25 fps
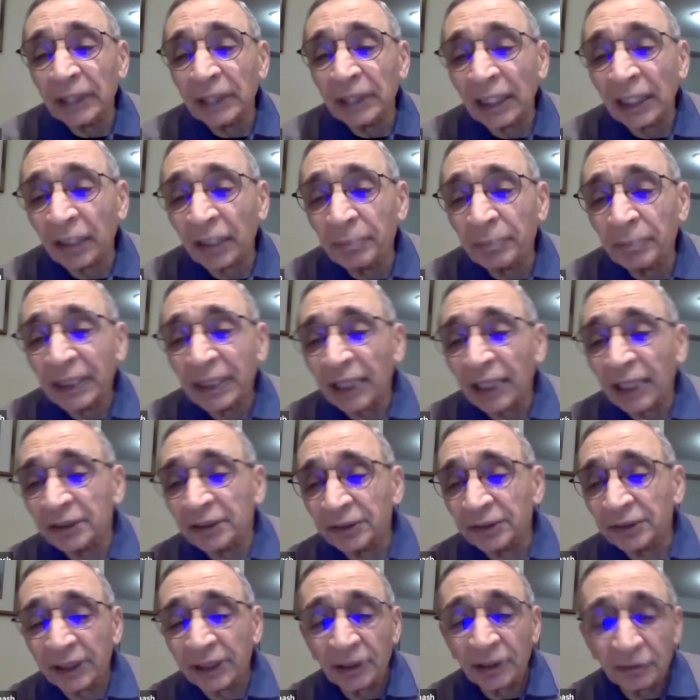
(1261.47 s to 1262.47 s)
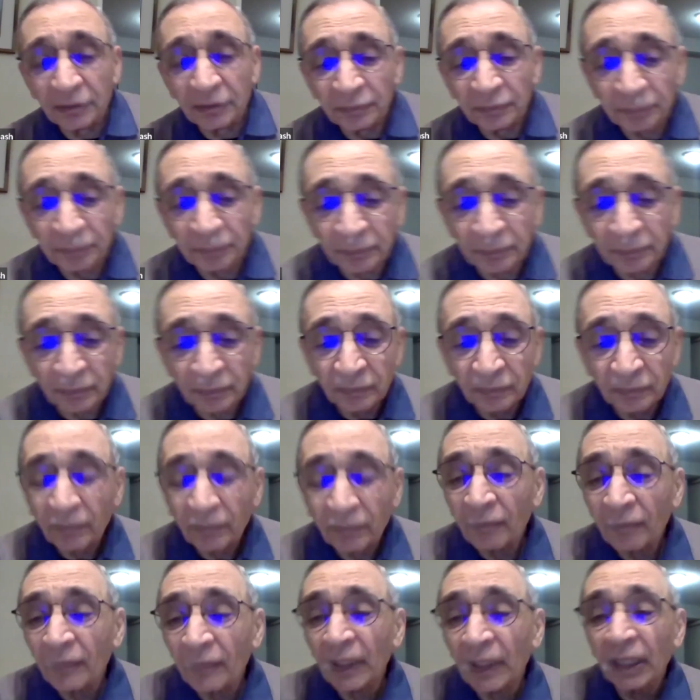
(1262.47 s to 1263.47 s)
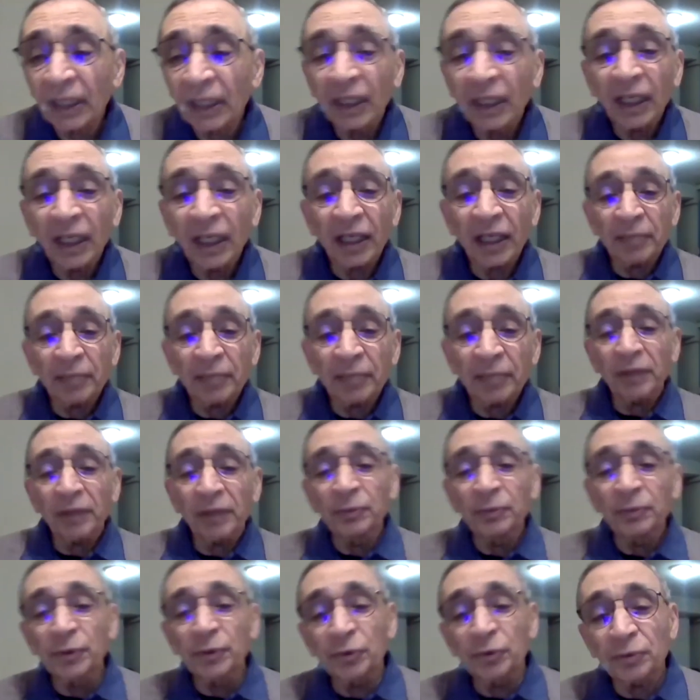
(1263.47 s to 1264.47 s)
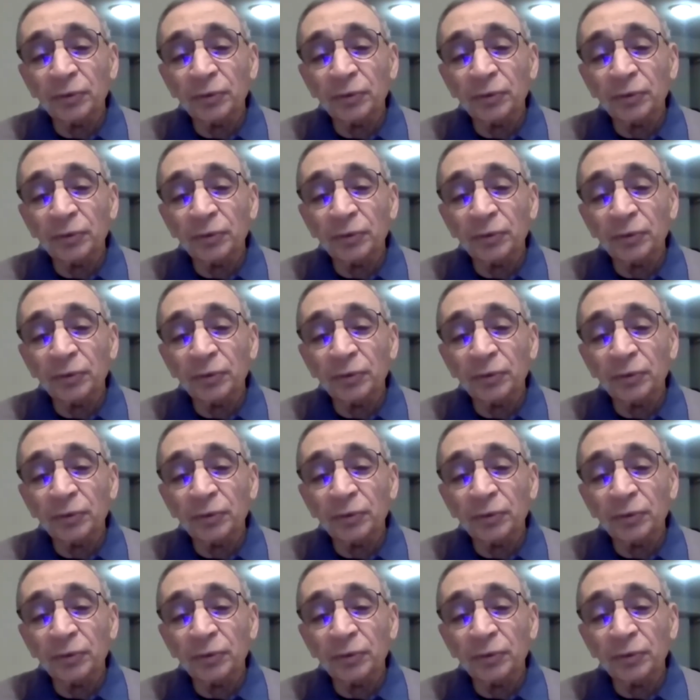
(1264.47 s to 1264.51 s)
I had been x-rayed and my wound